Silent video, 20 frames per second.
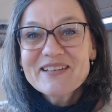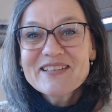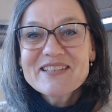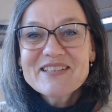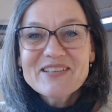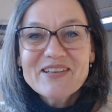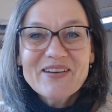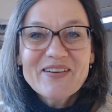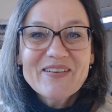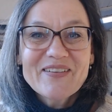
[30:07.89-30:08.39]

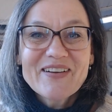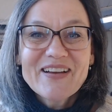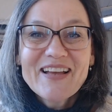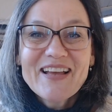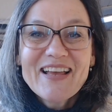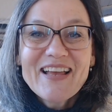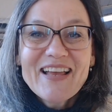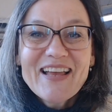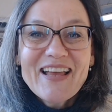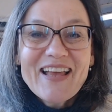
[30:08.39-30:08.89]
So
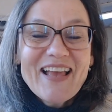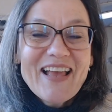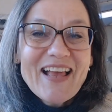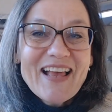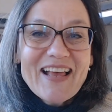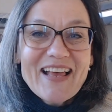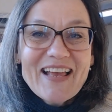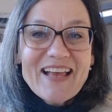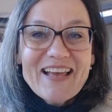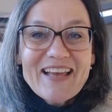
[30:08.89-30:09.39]

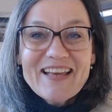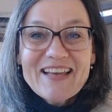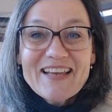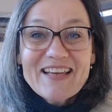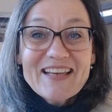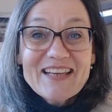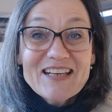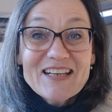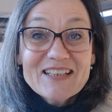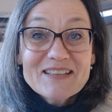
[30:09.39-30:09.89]

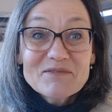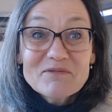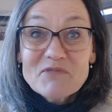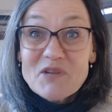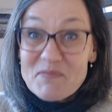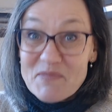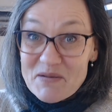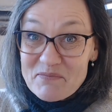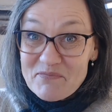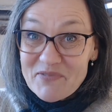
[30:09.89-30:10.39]

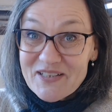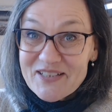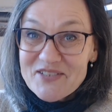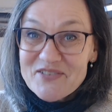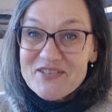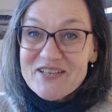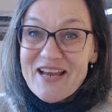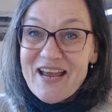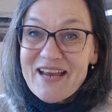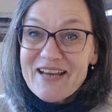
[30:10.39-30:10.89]
remember
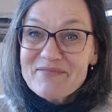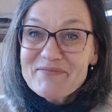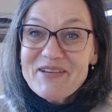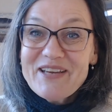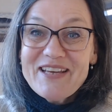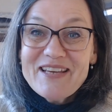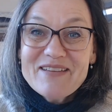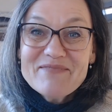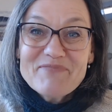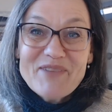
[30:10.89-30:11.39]
to tag me,